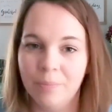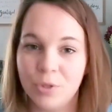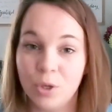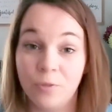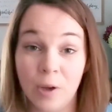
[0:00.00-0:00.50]

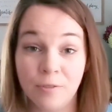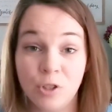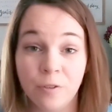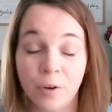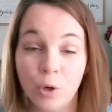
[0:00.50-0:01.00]
So if you have
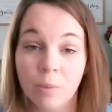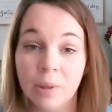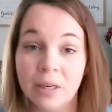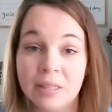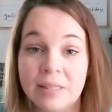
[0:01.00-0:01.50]
2 phone
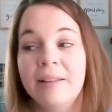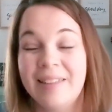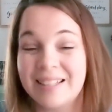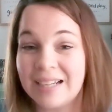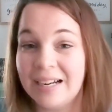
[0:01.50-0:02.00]
numbers,
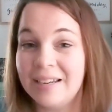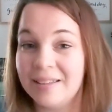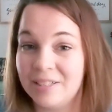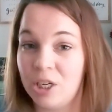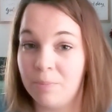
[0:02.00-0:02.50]
that's kind of
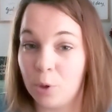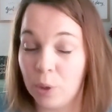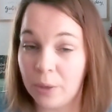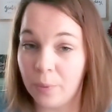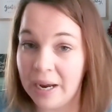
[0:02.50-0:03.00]
the cheap,
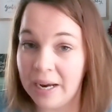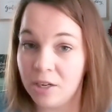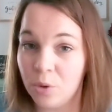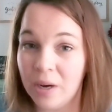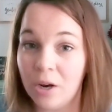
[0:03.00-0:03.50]
quick way to
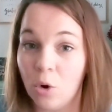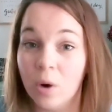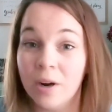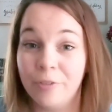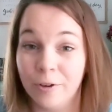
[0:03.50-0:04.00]
do it,
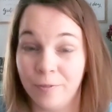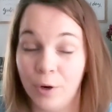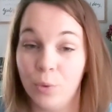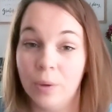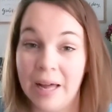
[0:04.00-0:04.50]
or if your
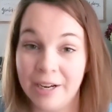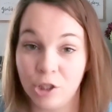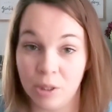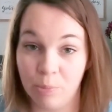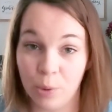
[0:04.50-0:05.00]
phone will
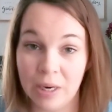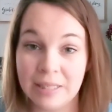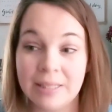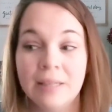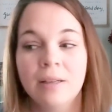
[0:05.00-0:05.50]
actually
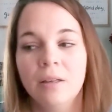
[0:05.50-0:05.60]
print